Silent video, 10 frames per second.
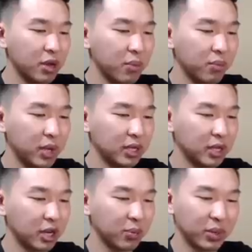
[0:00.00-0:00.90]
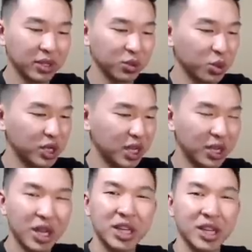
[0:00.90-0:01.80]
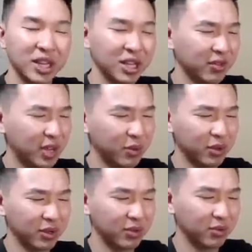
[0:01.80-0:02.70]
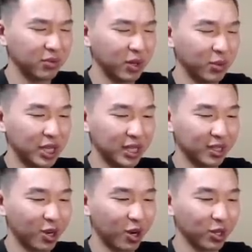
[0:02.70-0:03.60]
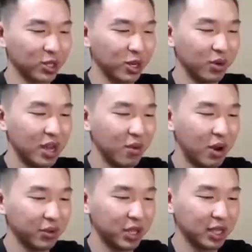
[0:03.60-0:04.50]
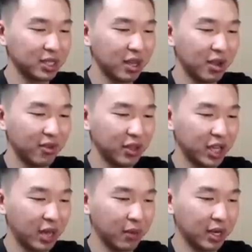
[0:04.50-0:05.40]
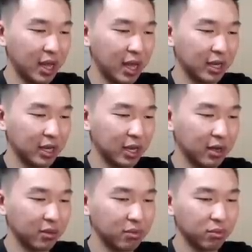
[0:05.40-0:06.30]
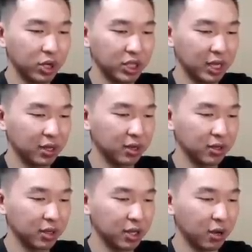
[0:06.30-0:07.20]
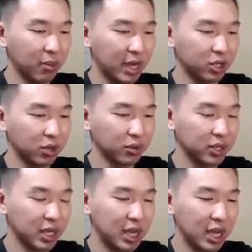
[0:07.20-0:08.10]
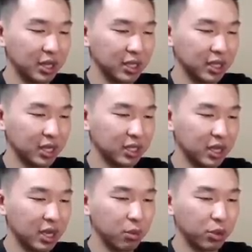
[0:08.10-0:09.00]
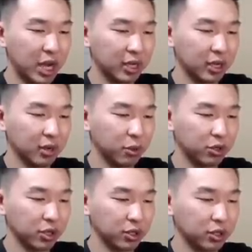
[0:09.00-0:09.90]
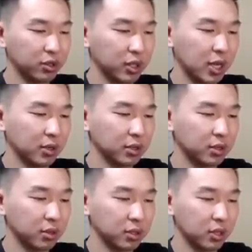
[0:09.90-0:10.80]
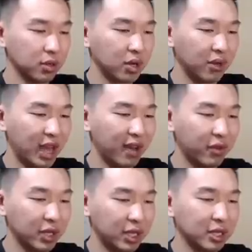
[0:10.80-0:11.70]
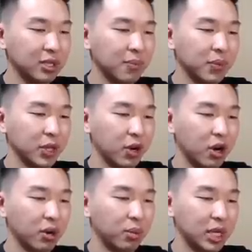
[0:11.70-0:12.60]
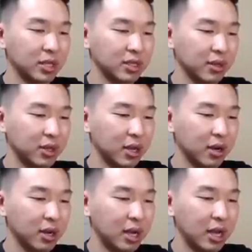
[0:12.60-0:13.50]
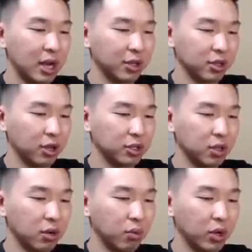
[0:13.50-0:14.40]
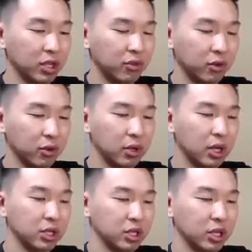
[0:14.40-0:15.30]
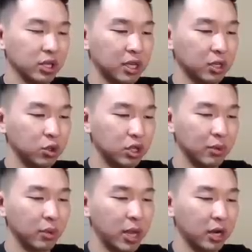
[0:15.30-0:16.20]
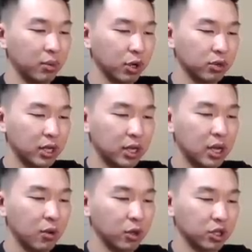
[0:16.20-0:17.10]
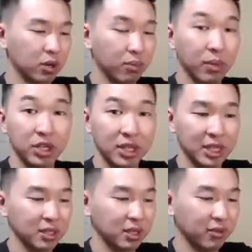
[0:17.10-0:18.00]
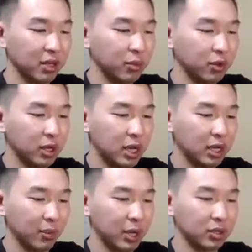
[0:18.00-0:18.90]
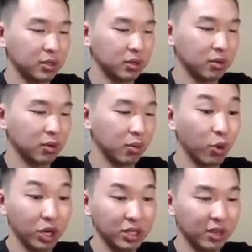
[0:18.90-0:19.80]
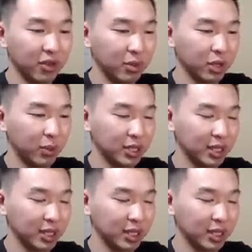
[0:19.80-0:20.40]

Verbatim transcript: a bit in here, but there's really nothing else I can think of that would really protect this card. So went with this, finally came in and put it together, and there you go, Mac Jones in this nice black booklet. You can choose the colors too. So if you have one of these, there are protectors out there. There's also ones for just a kind of double panel booklet, which are much easily available compared to, or more easily available compared to